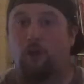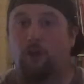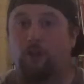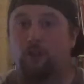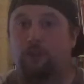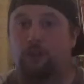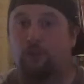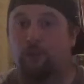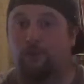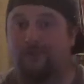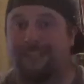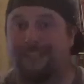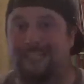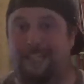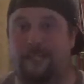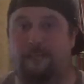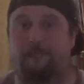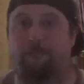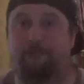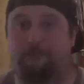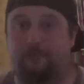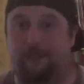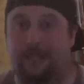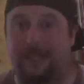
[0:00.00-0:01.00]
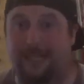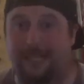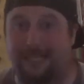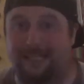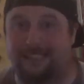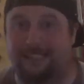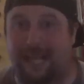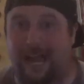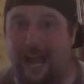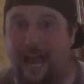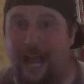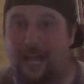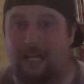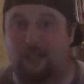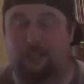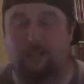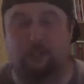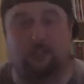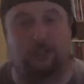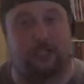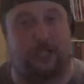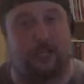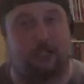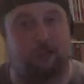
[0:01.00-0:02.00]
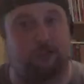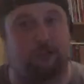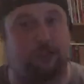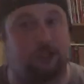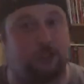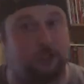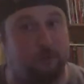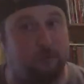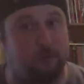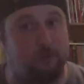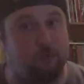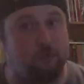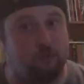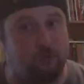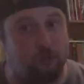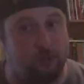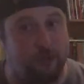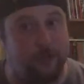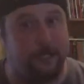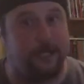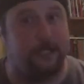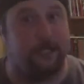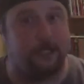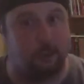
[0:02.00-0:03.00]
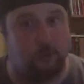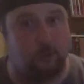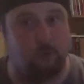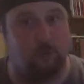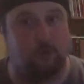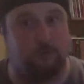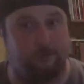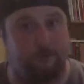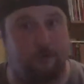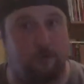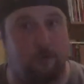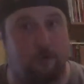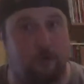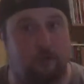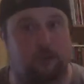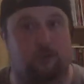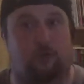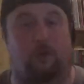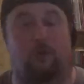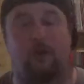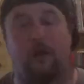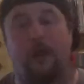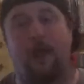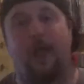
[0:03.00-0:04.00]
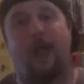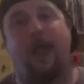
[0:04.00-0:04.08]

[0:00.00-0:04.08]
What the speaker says: to give these actors and actresses something really cool to focus on.